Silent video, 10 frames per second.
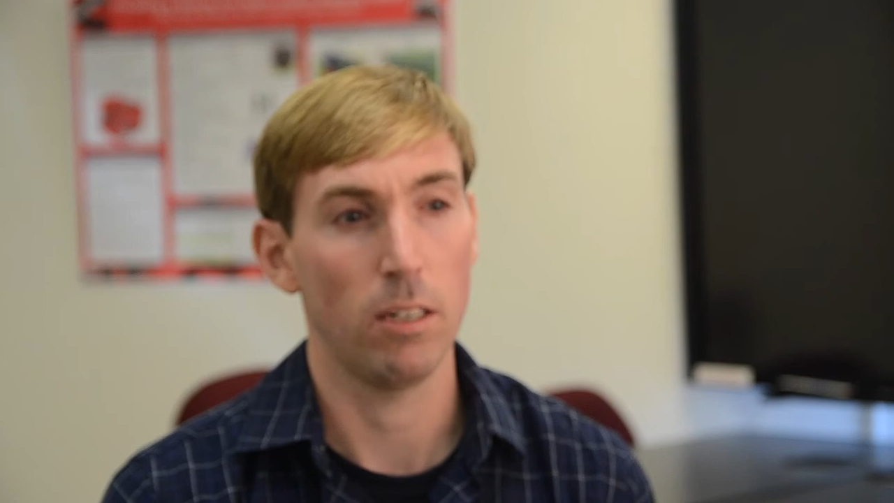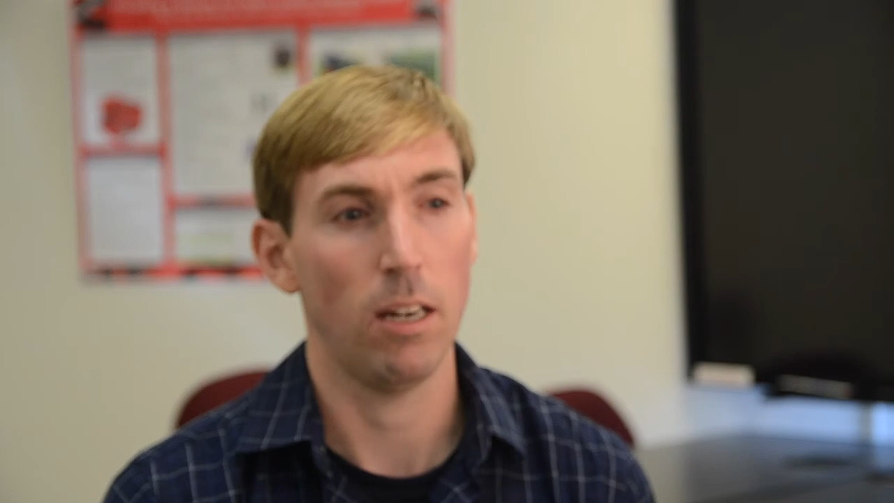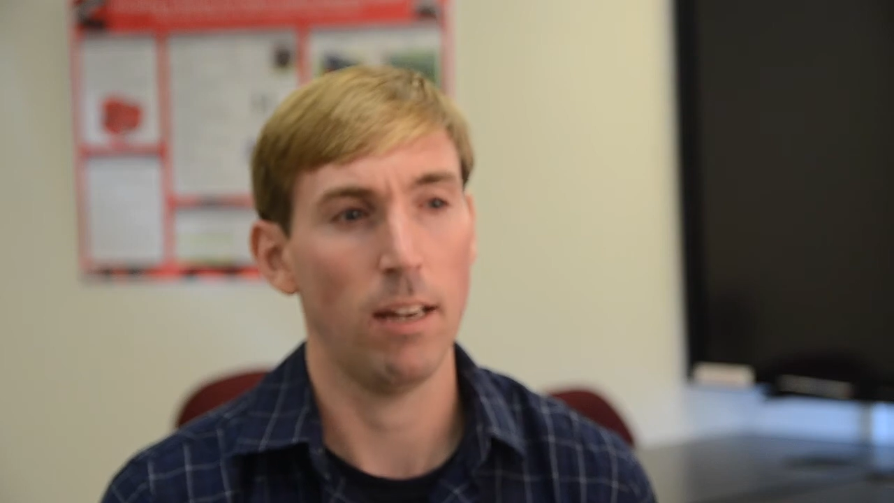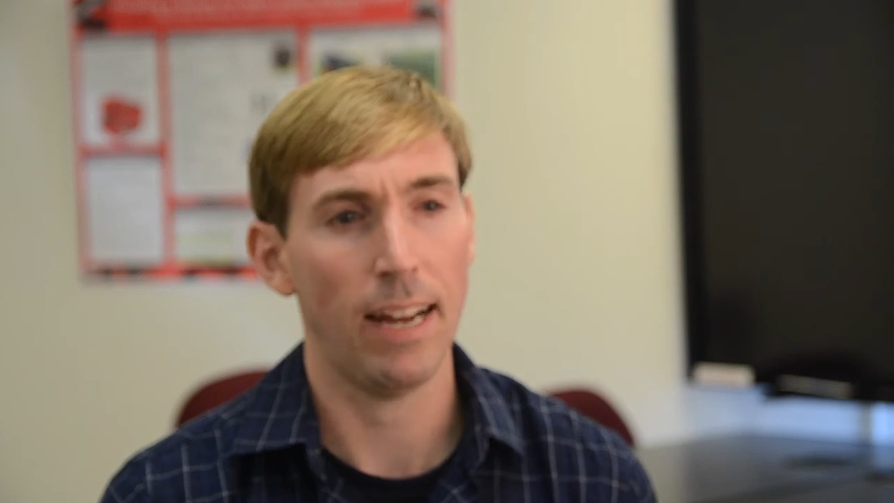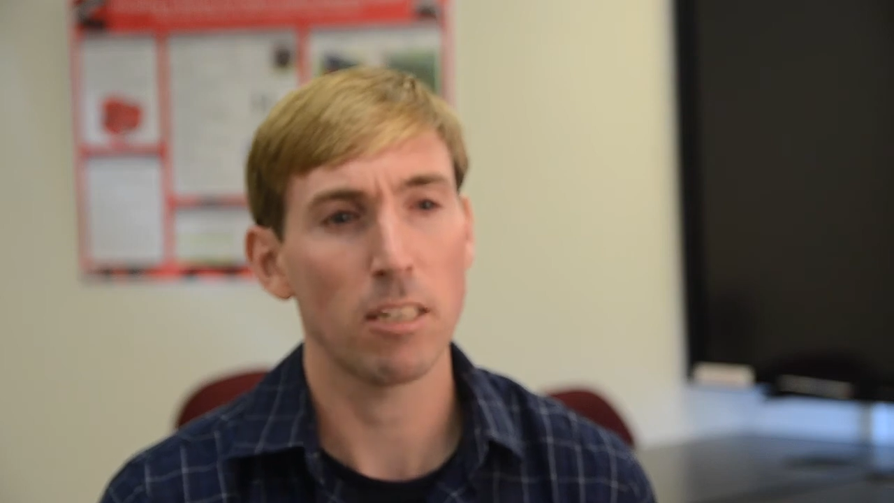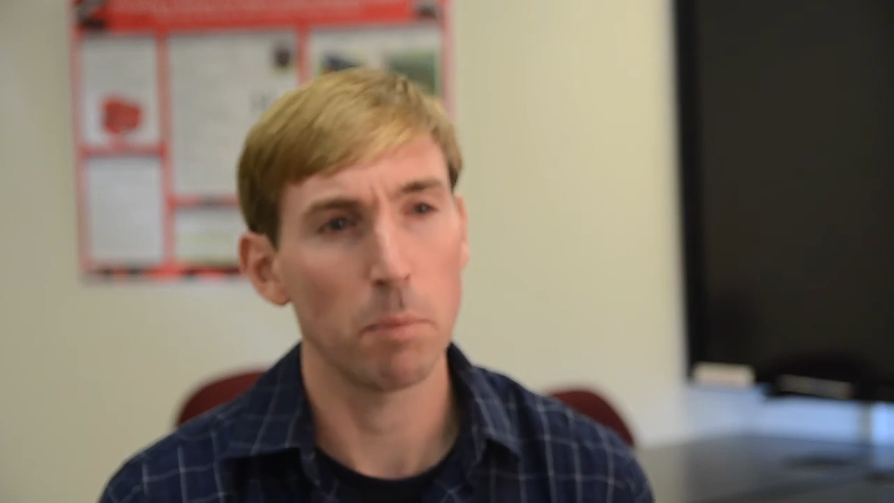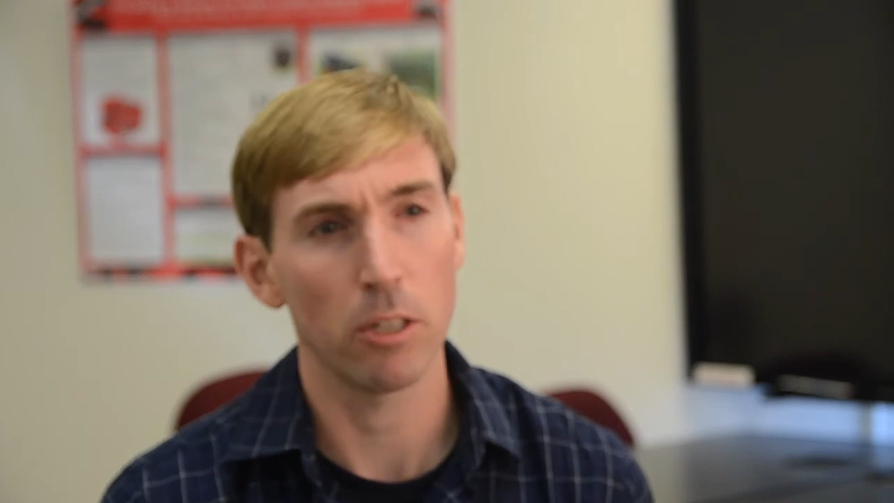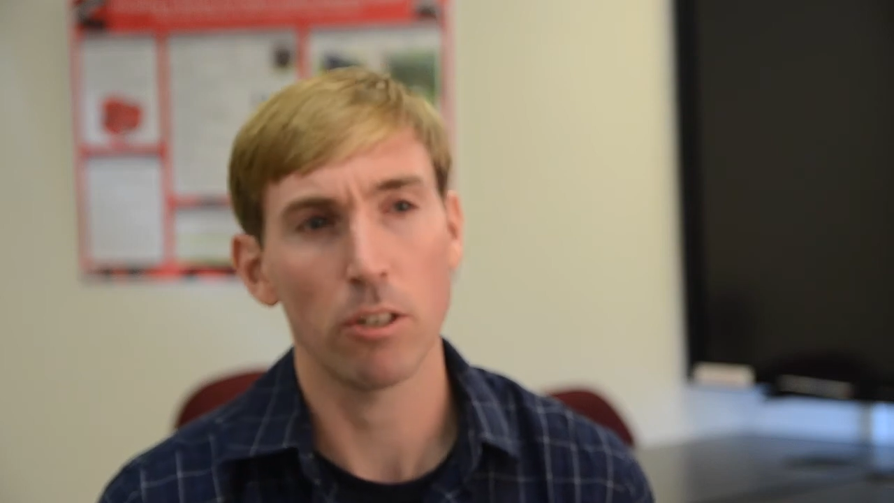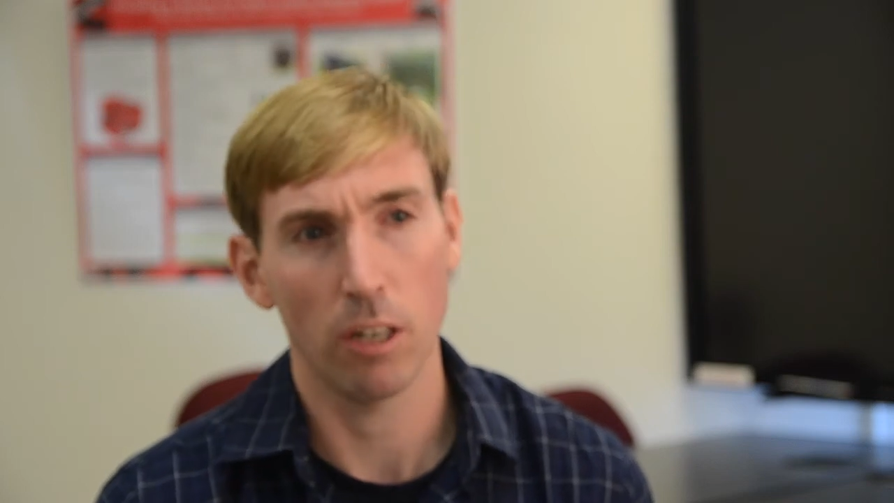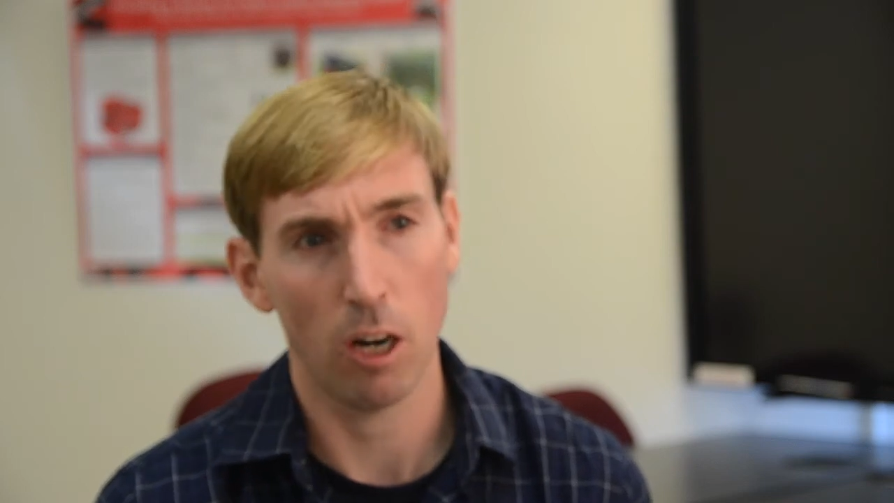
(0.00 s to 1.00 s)
in
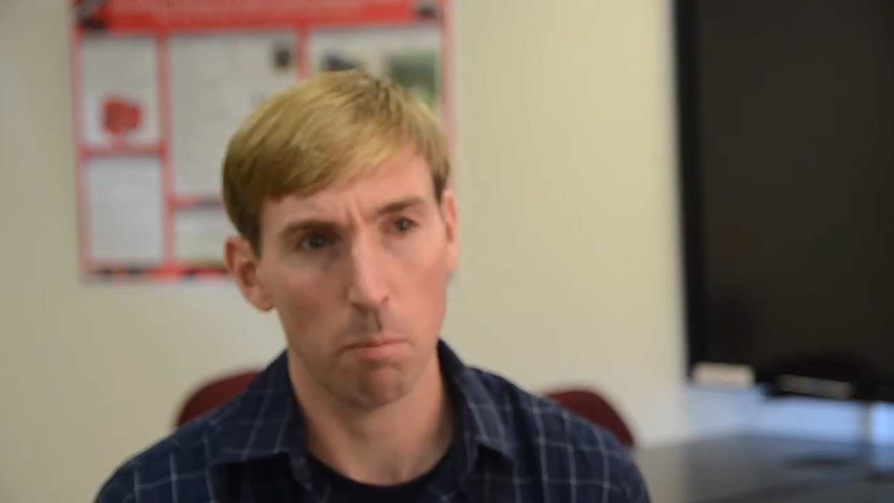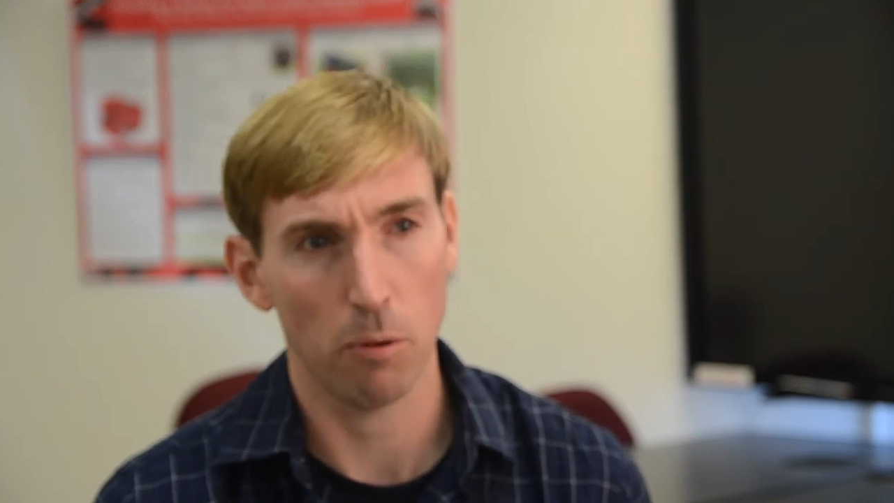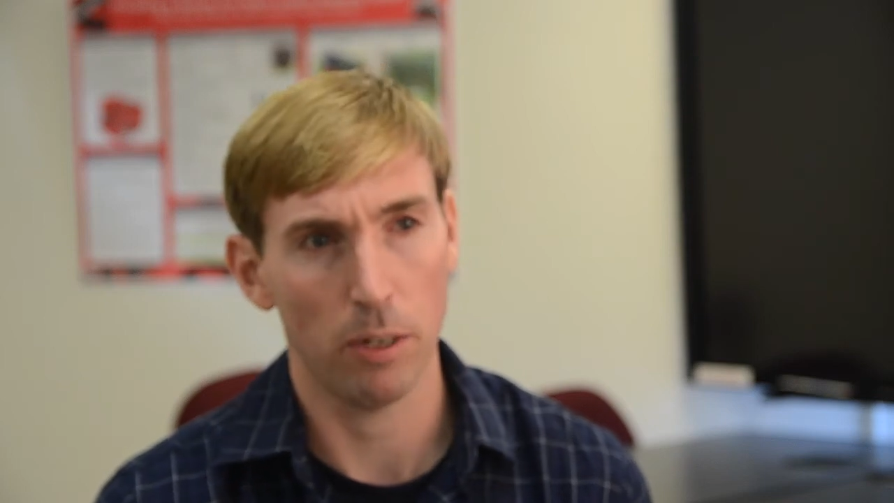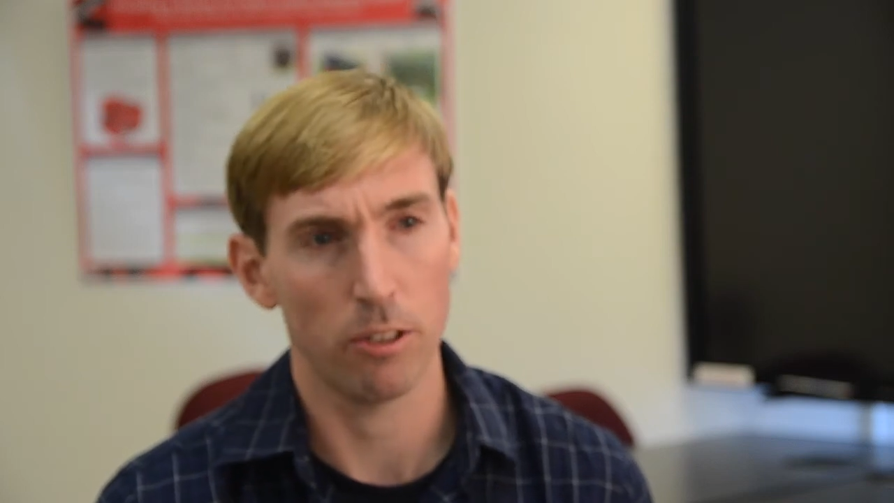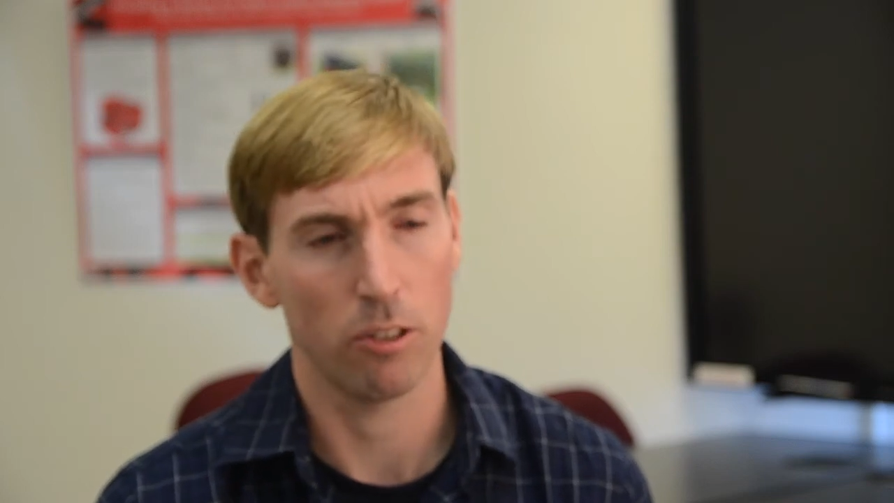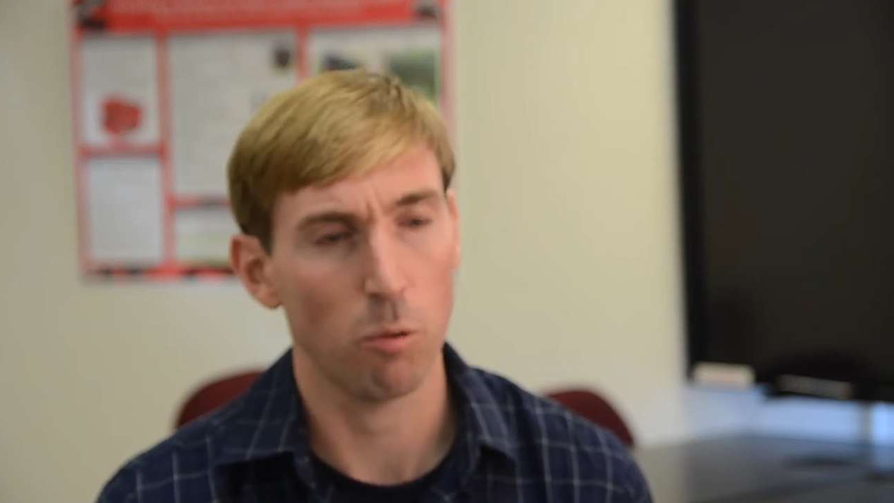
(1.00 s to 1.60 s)
expeditionary operations.